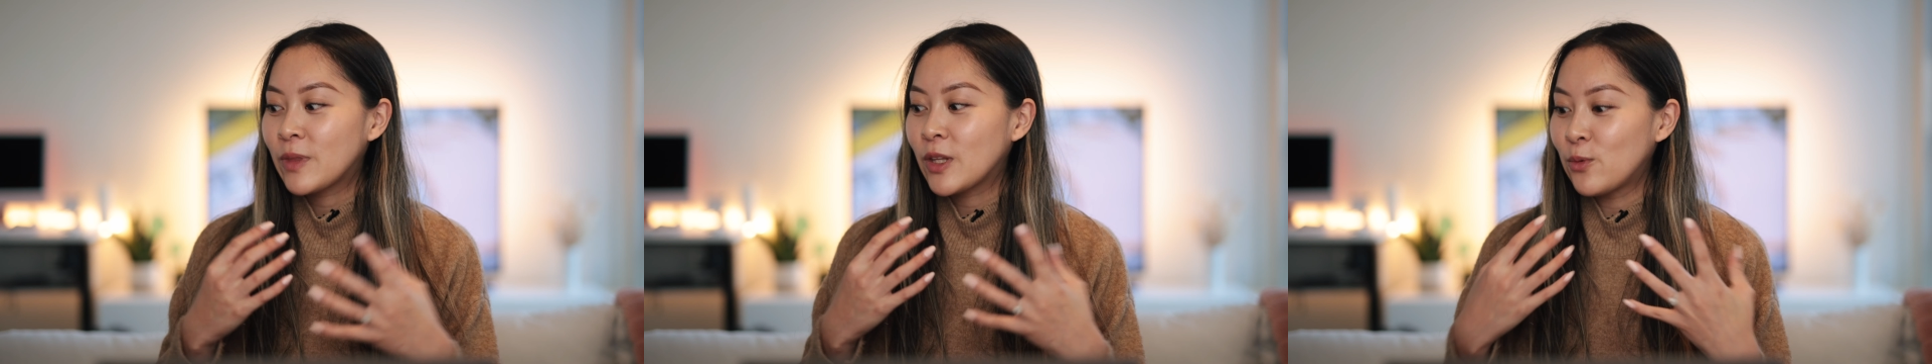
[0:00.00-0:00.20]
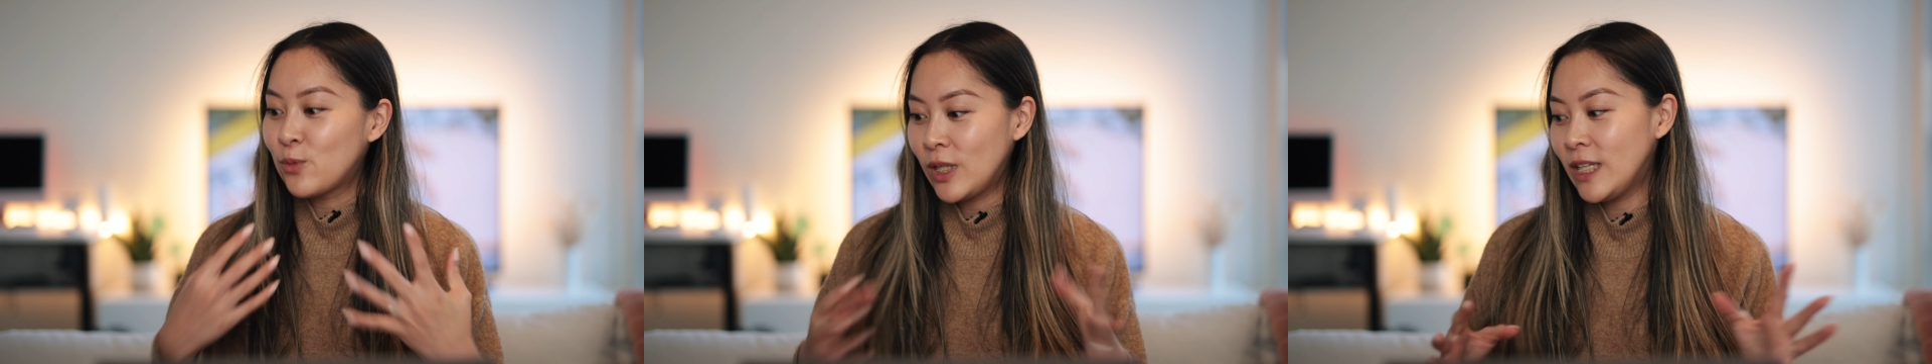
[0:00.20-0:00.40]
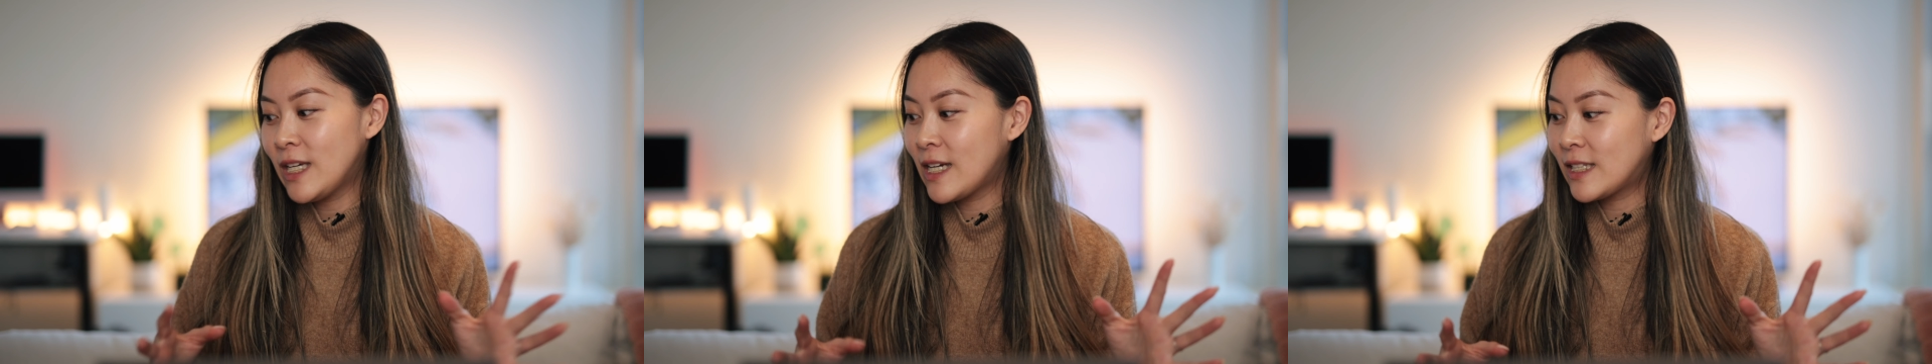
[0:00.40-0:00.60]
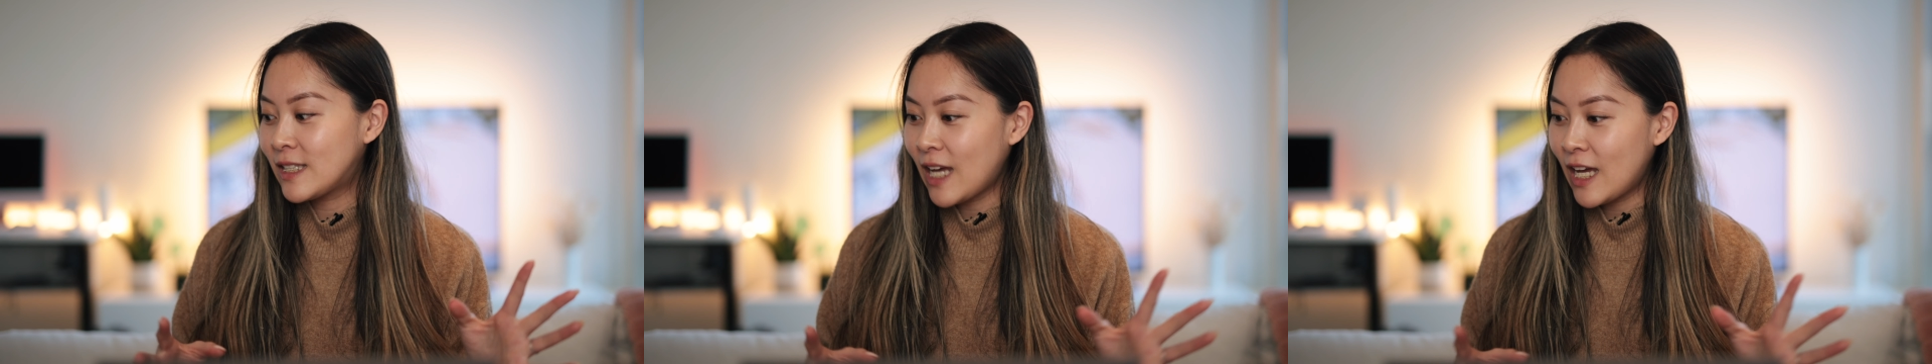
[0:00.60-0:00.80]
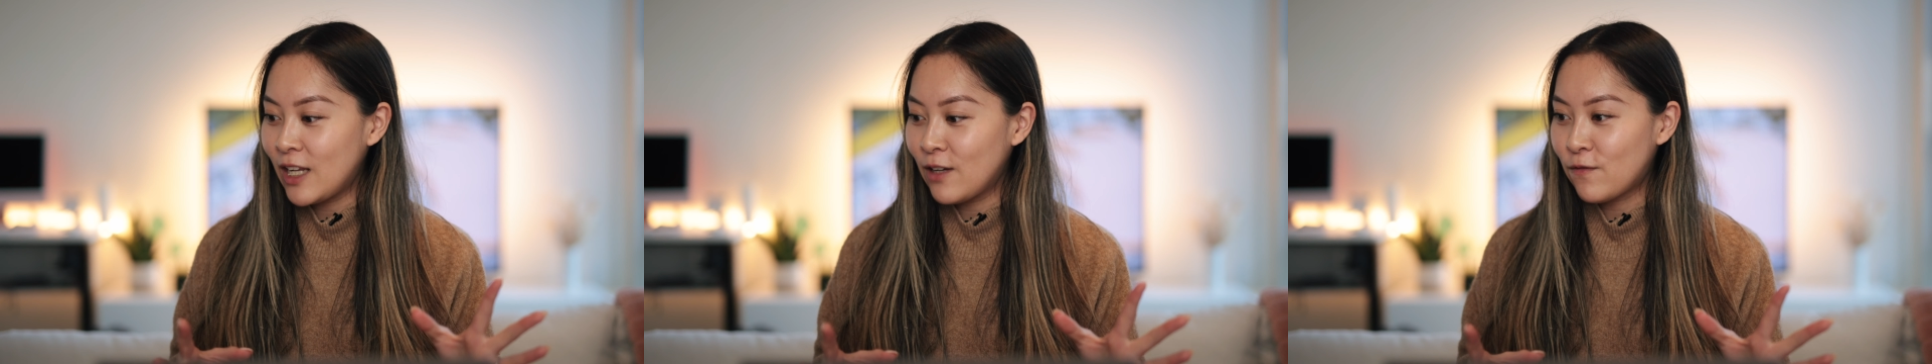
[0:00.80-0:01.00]
really
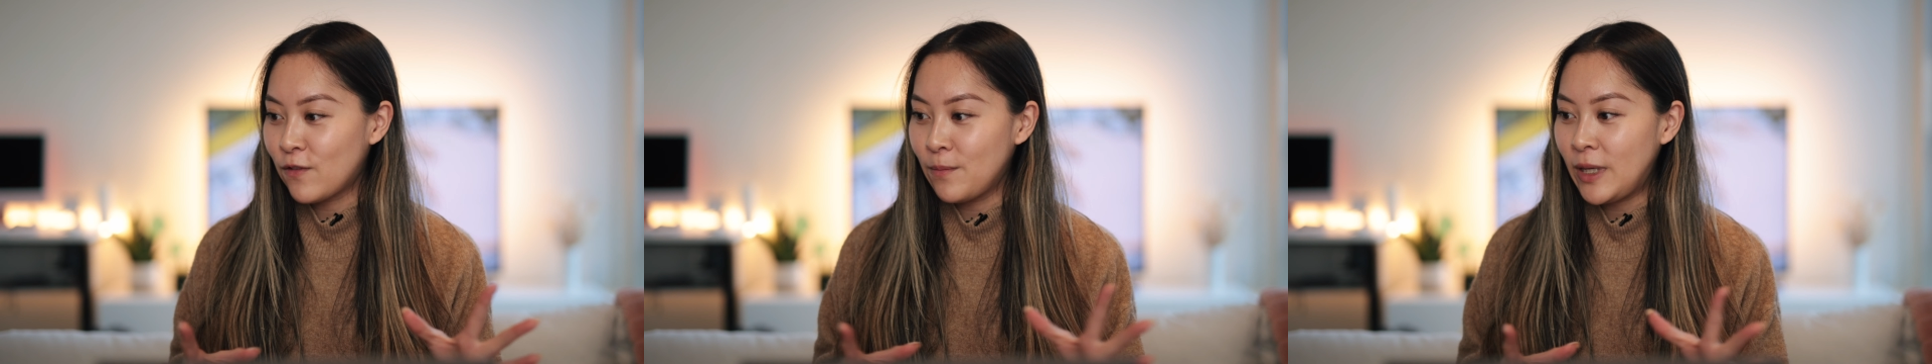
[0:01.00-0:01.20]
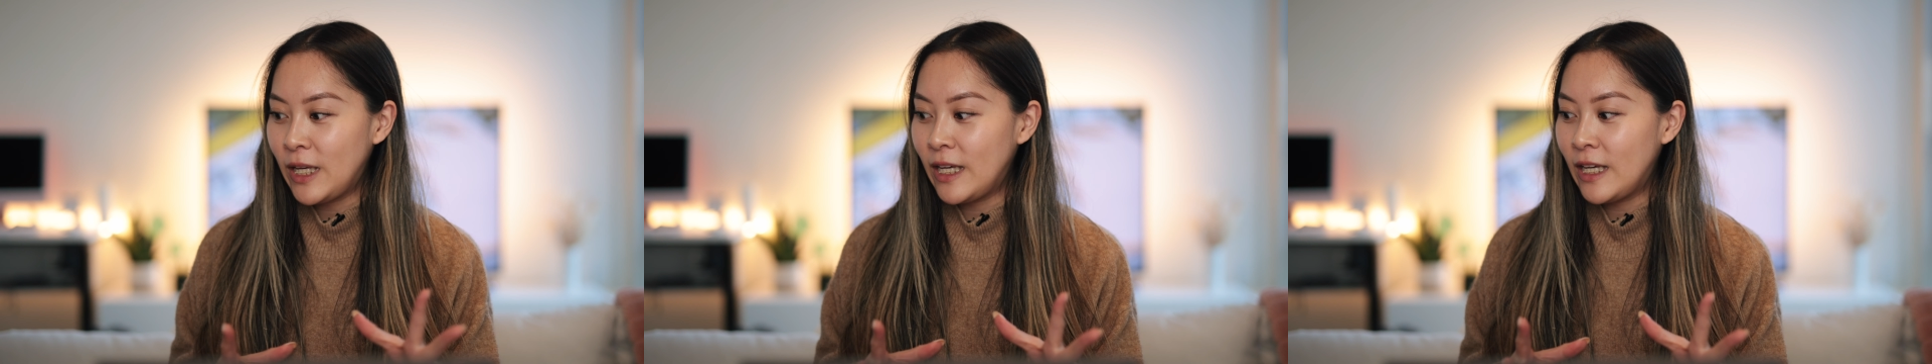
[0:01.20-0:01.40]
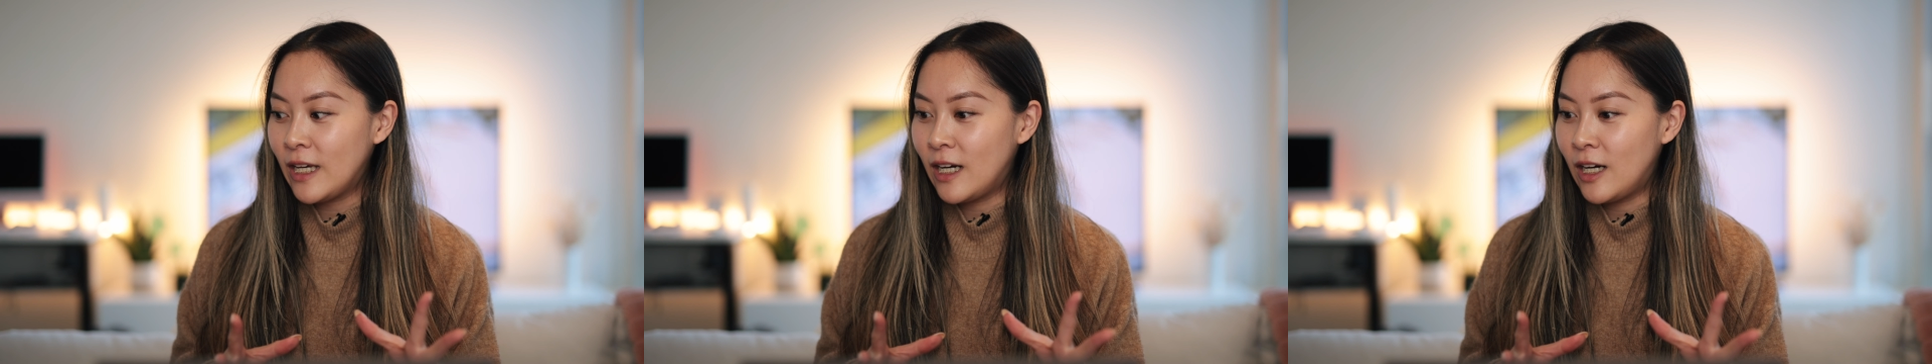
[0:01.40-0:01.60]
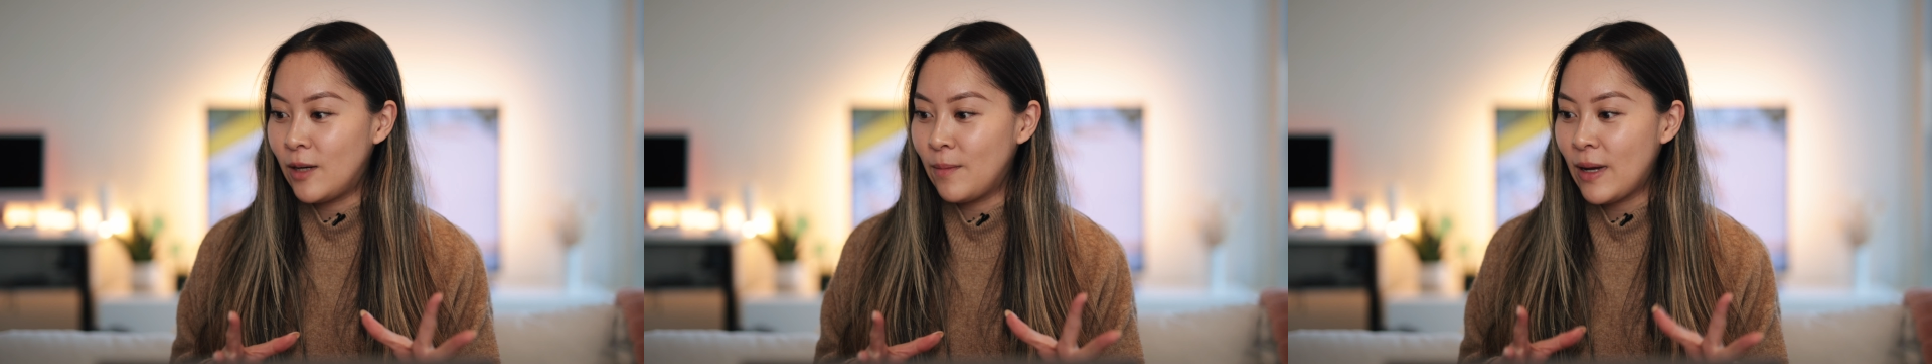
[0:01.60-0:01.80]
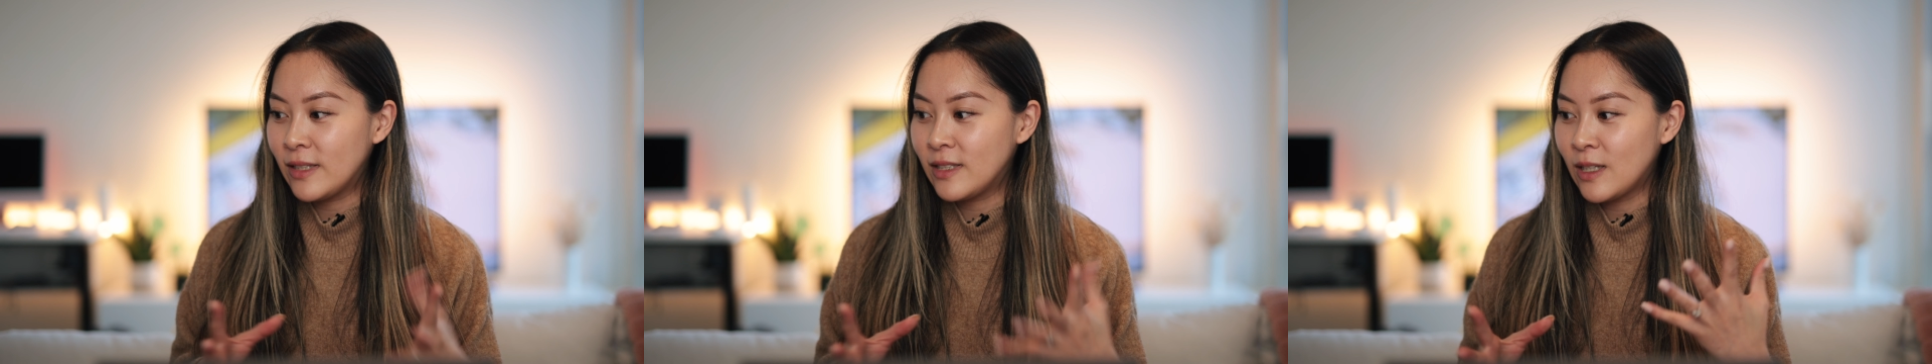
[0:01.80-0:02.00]
exciting for me
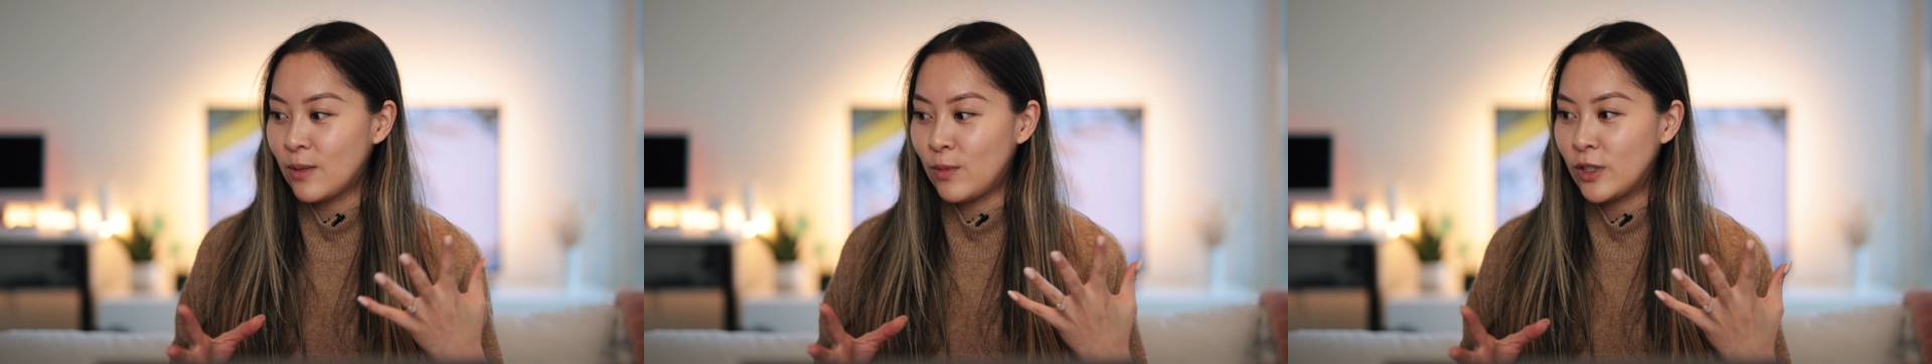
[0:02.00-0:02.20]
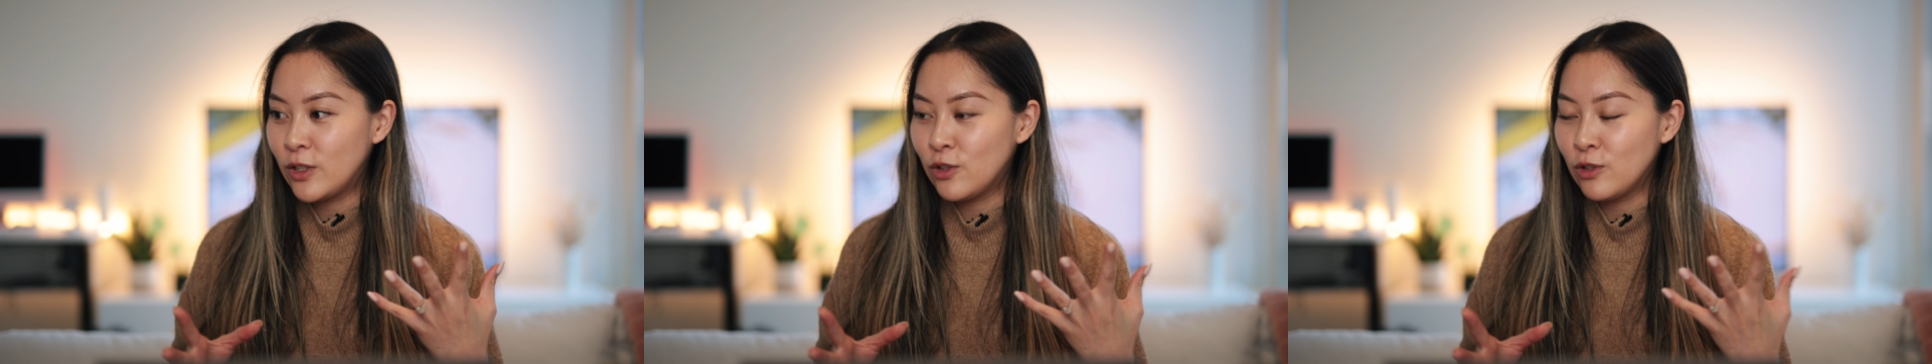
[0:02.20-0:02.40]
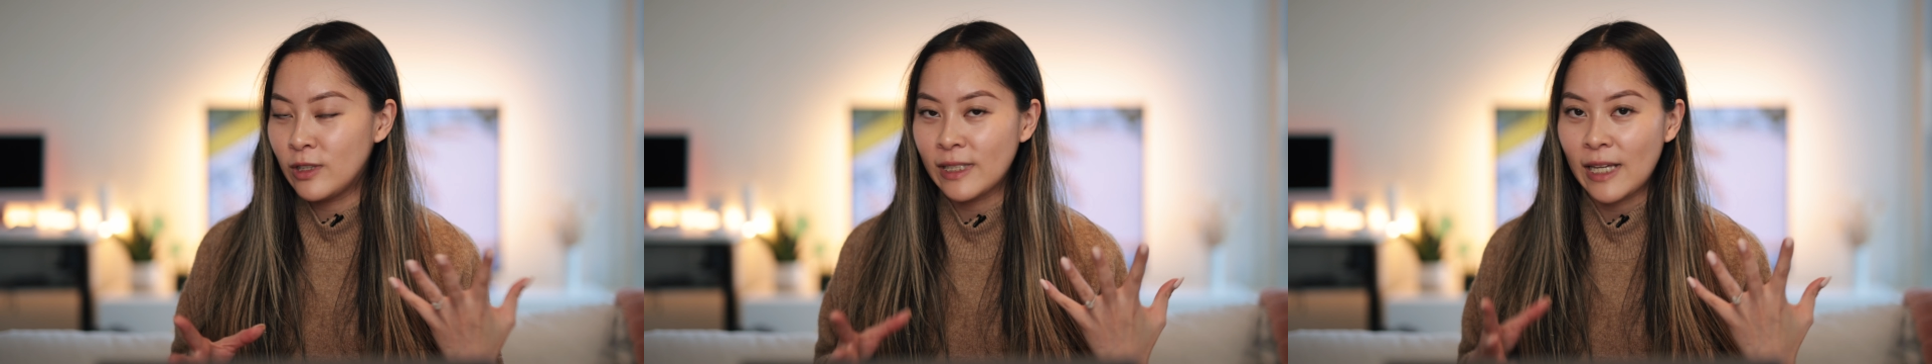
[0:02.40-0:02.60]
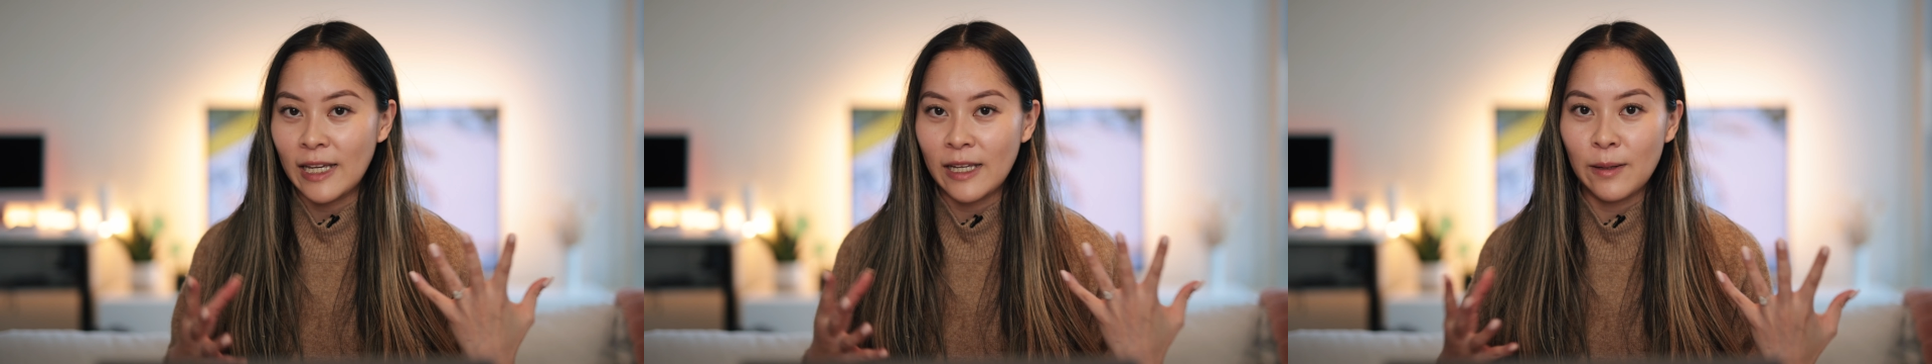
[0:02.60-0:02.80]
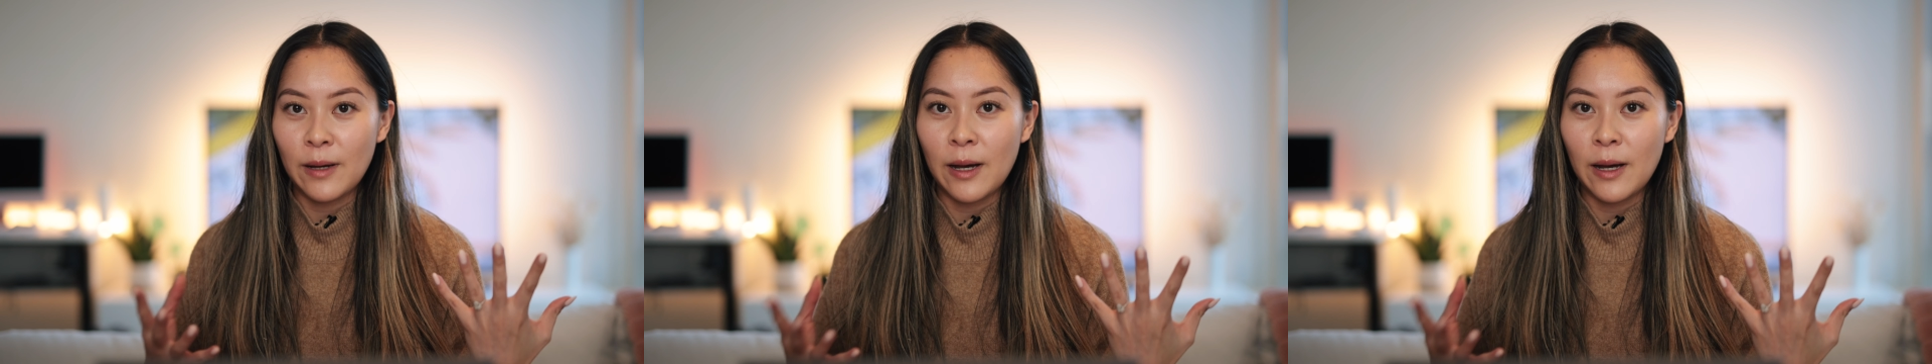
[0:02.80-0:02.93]
as someone who's like